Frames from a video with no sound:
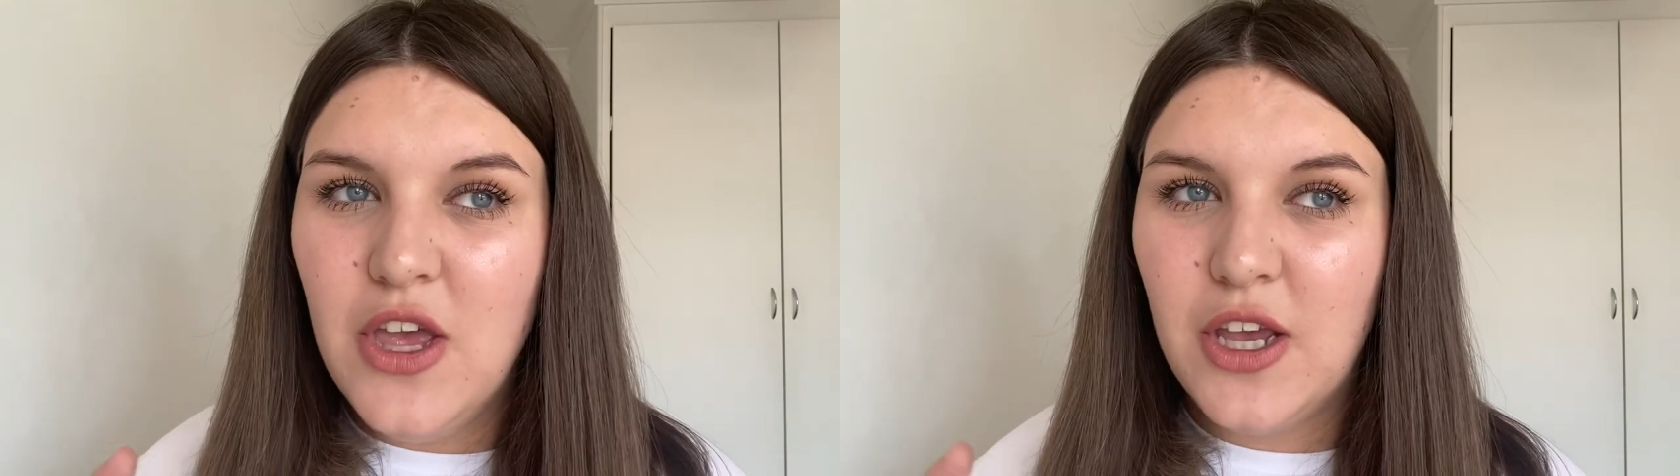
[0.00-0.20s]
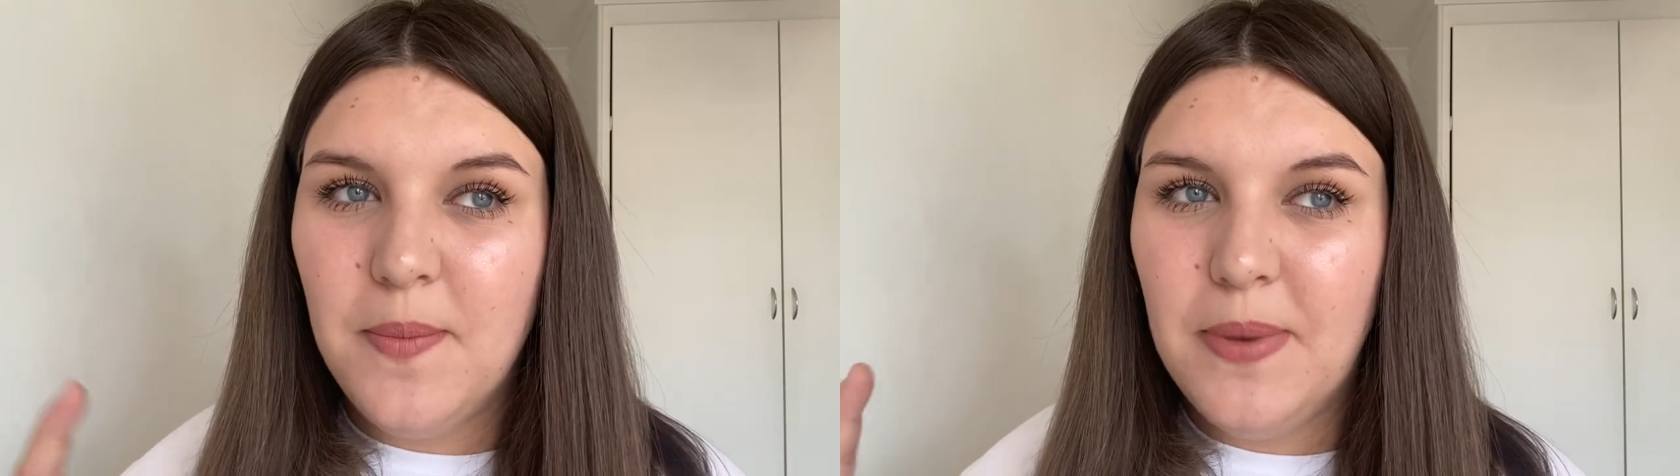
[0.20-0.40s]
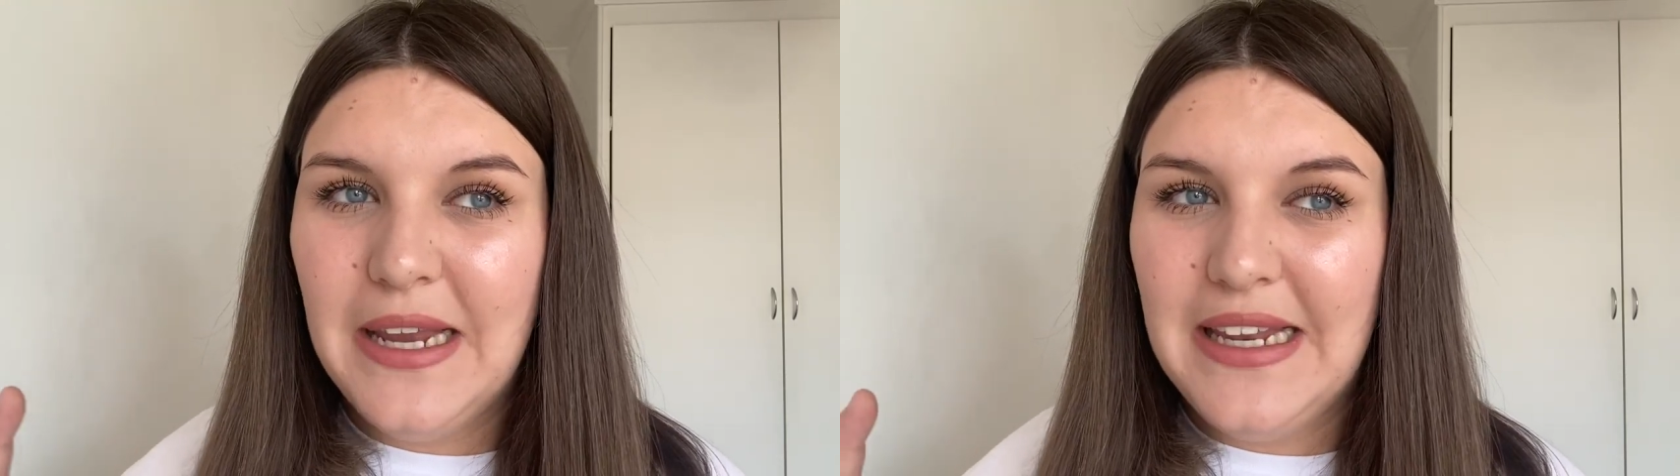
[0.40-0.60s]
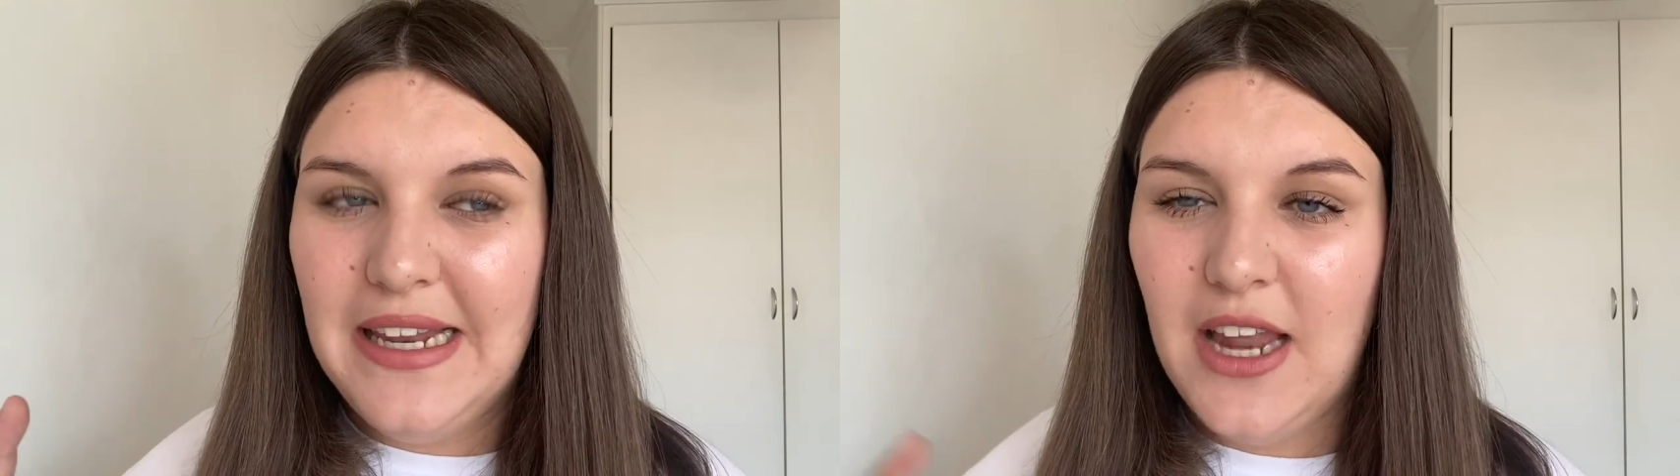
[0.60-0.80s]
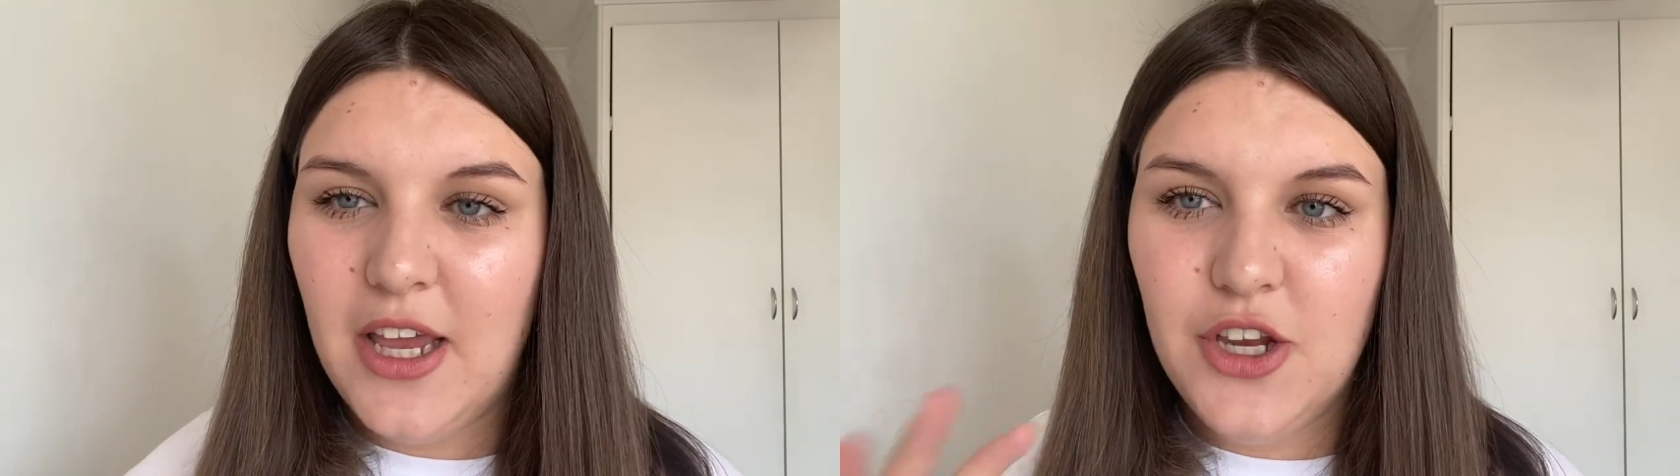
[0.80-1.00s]
completely
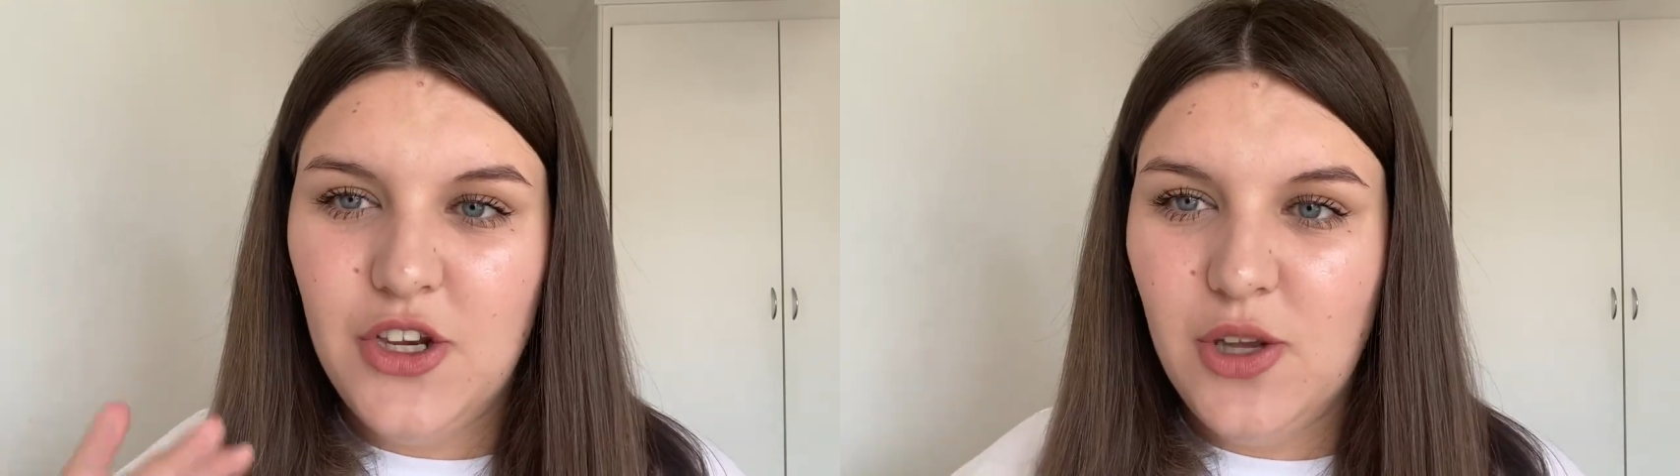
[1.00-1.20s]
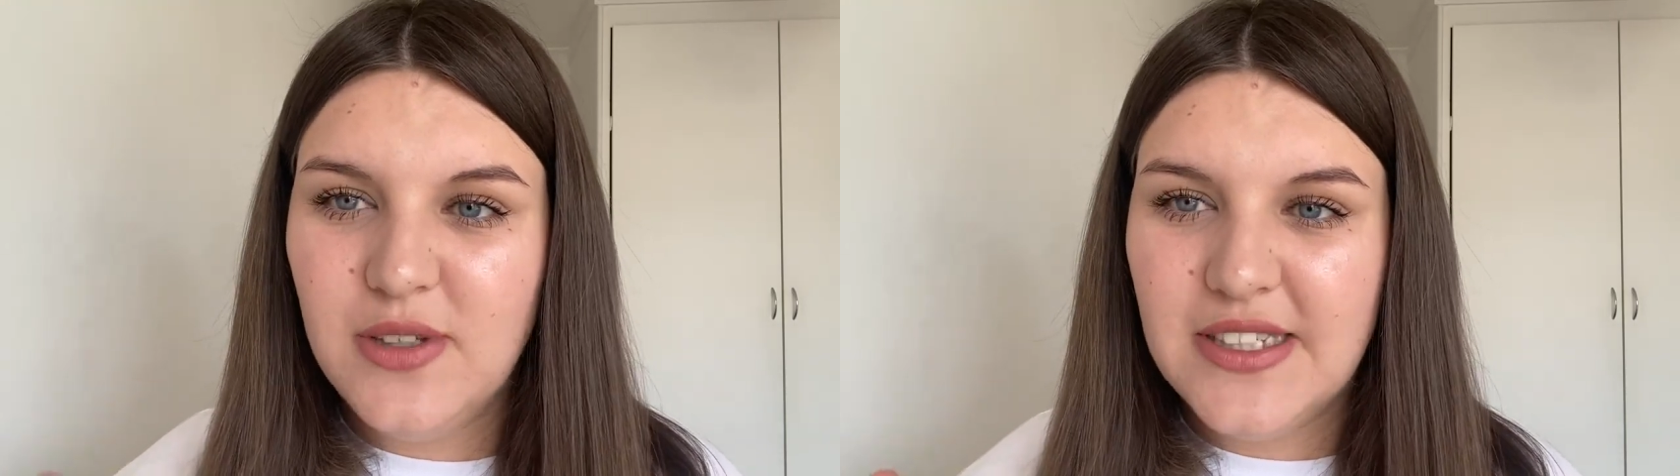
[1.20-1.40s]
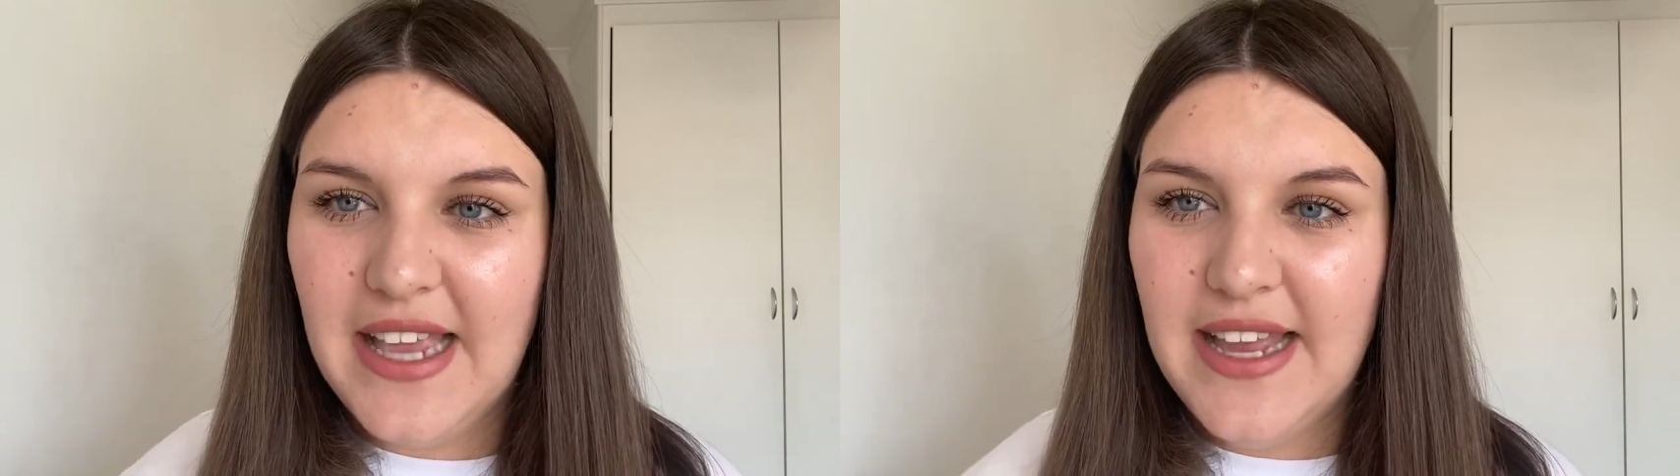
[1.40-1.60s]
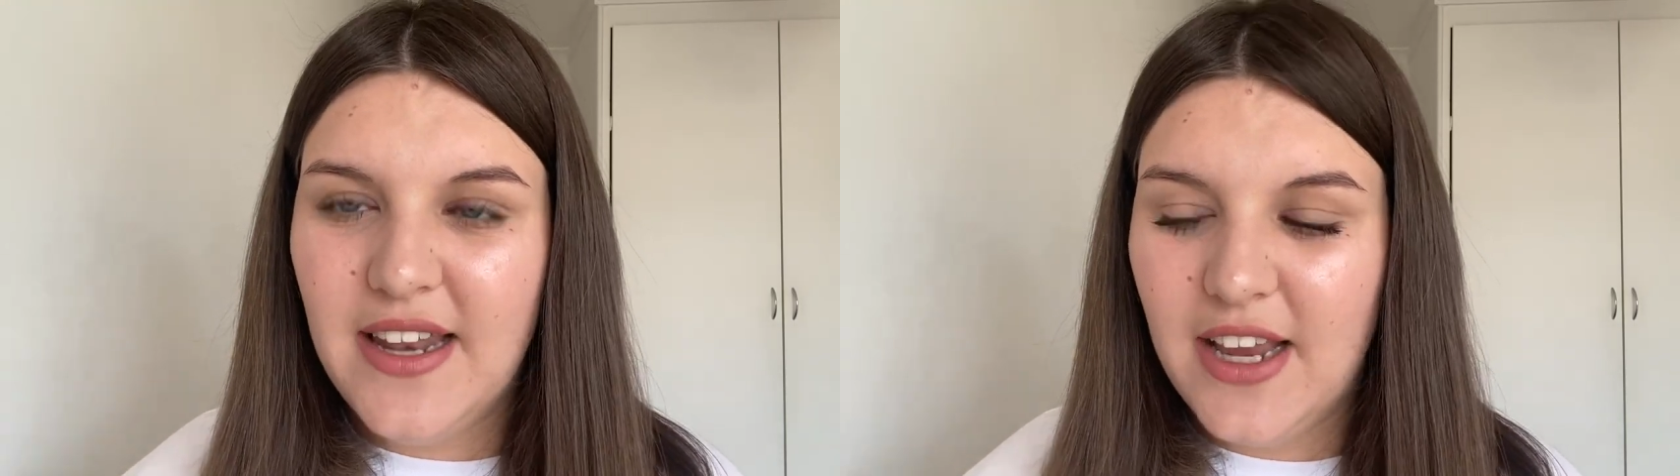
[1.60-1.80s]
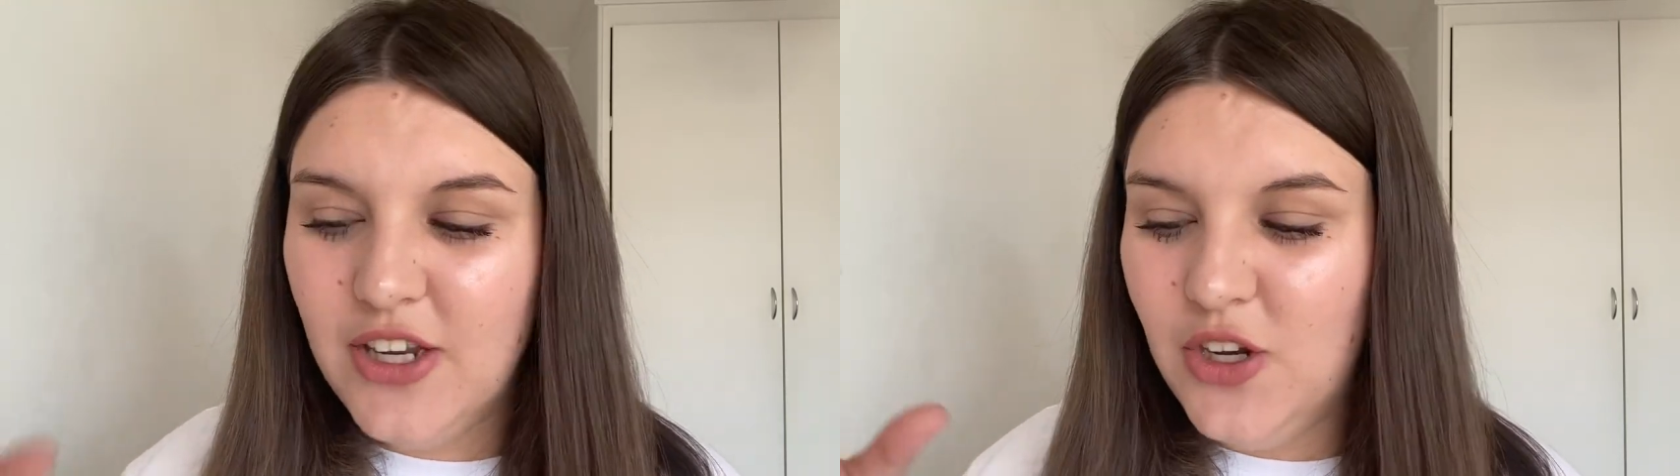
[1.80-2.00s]
like new skin,
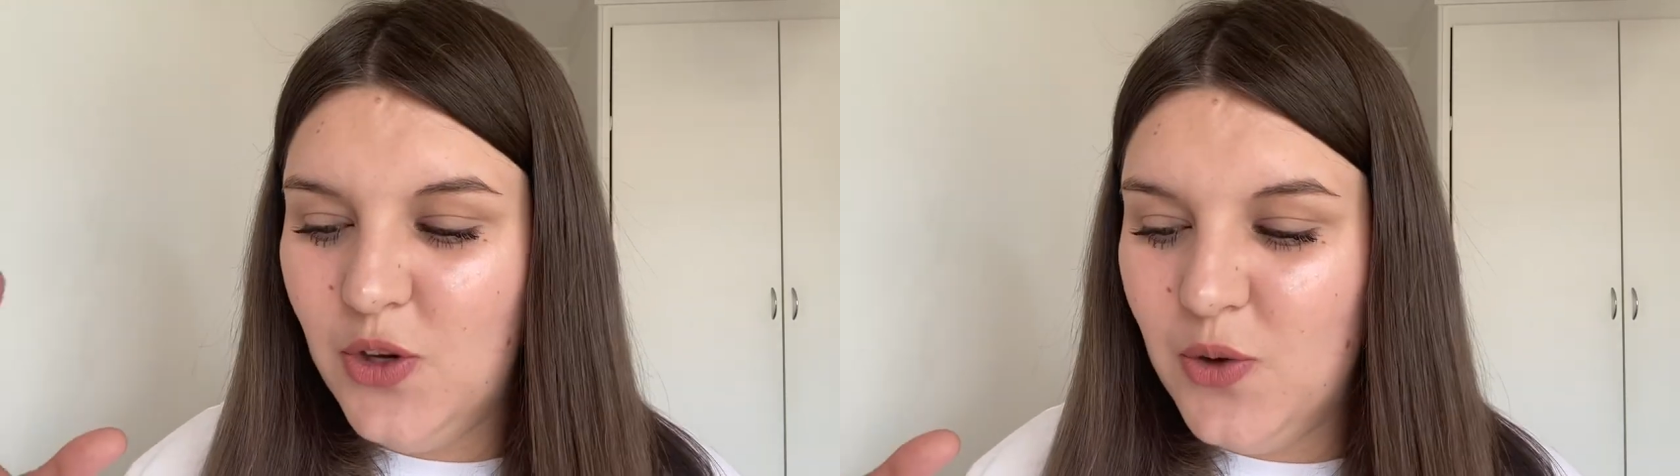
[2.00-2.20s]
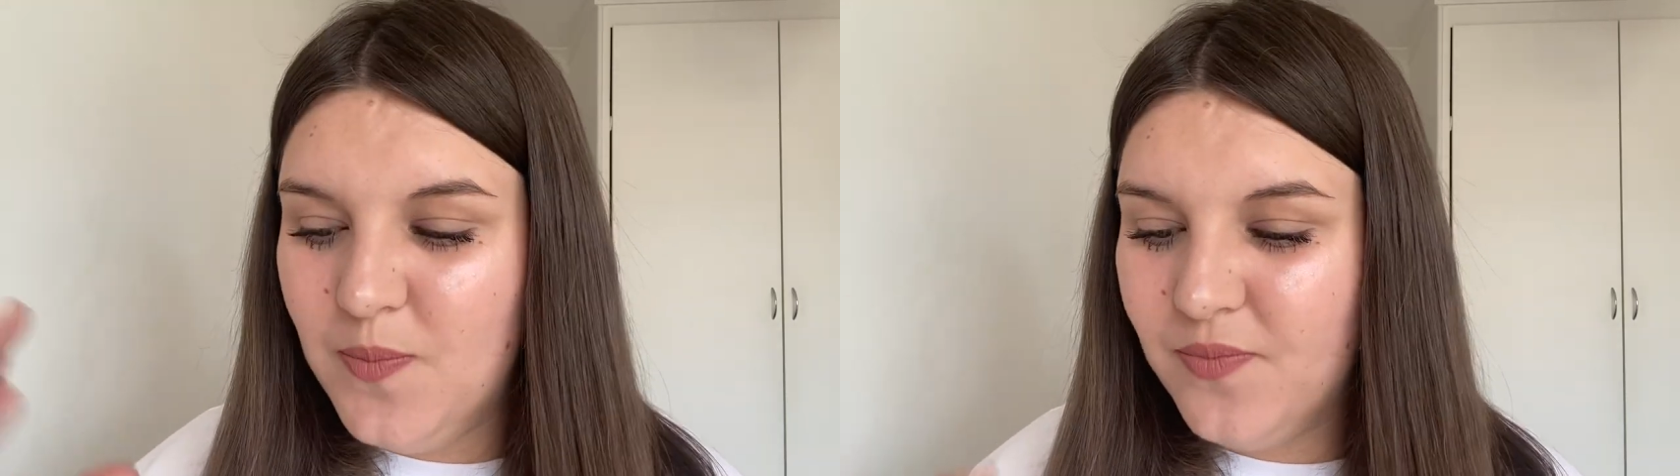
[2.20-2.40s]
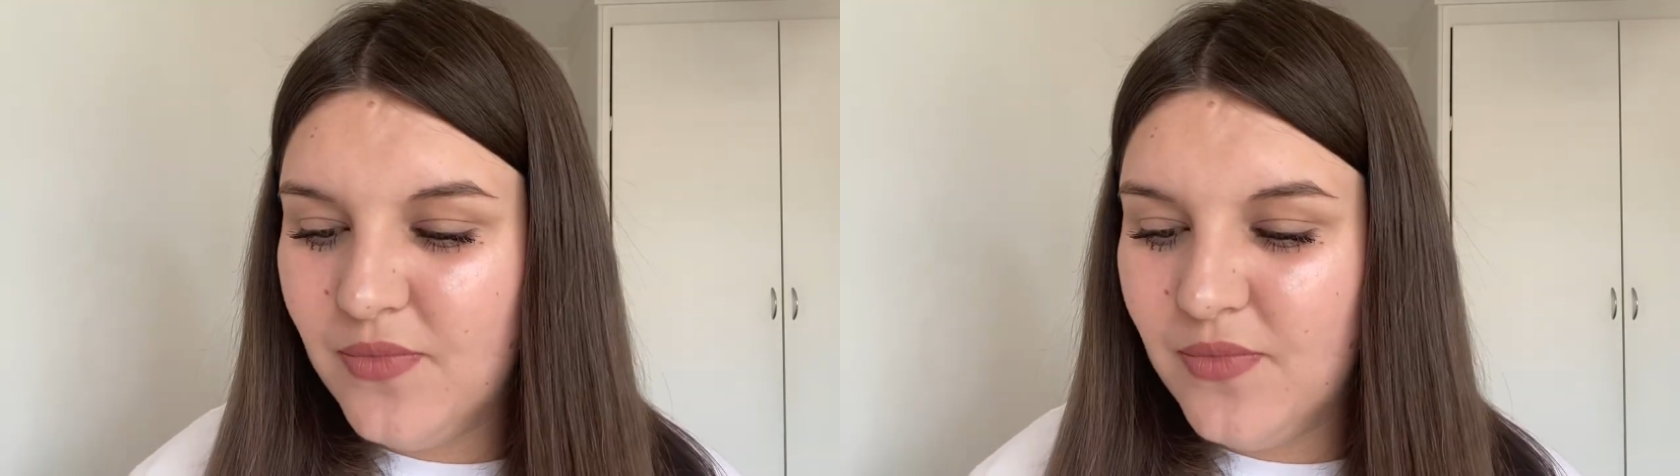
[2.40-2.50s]
like a new,